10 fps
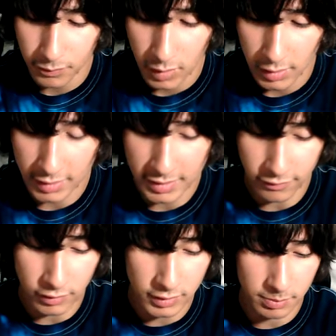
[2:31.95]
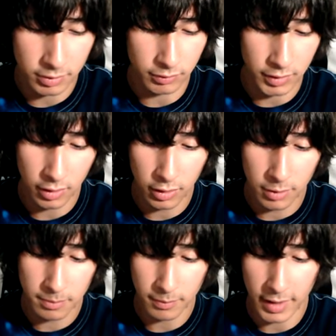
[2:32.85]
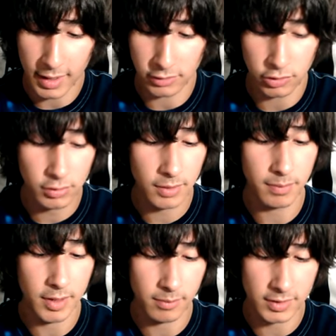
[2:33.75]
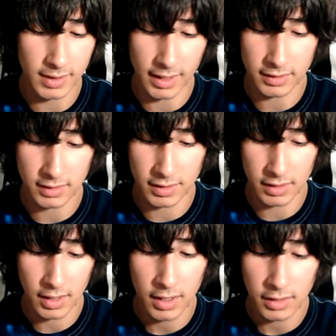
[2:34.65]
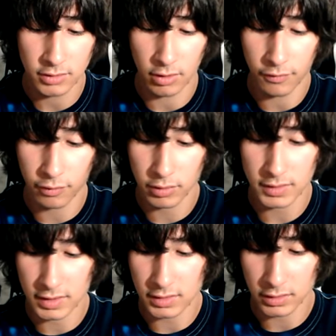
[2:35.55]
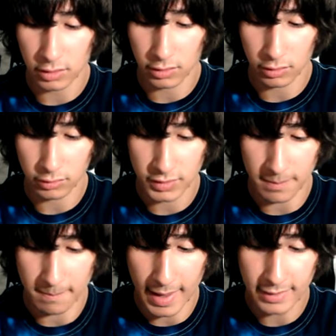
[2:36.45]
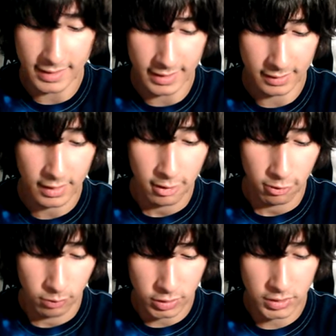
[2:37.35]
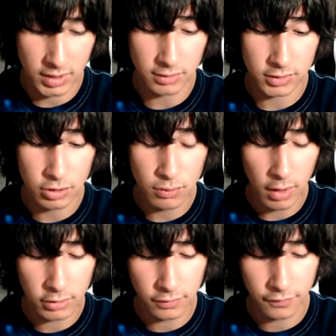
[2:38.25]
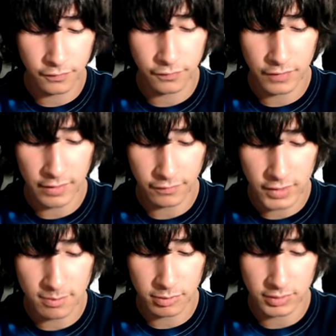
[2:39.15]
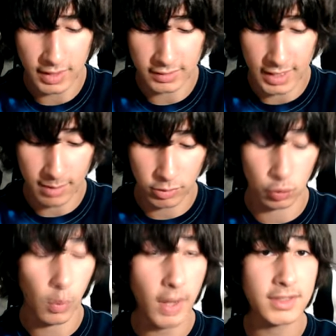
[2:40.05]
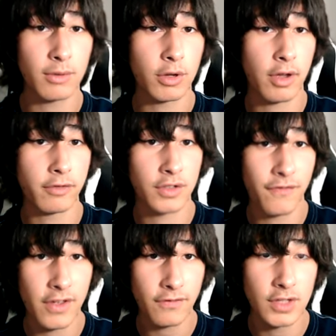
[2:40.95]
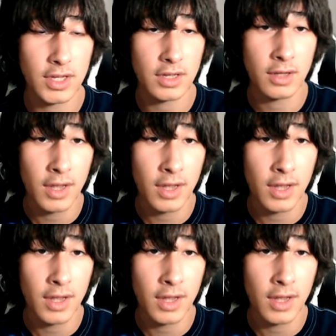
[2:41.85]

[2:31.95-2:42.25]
the difference between her and Judith being besides the total force is her Ursa Mending, which deals 250% damage once and recovers 15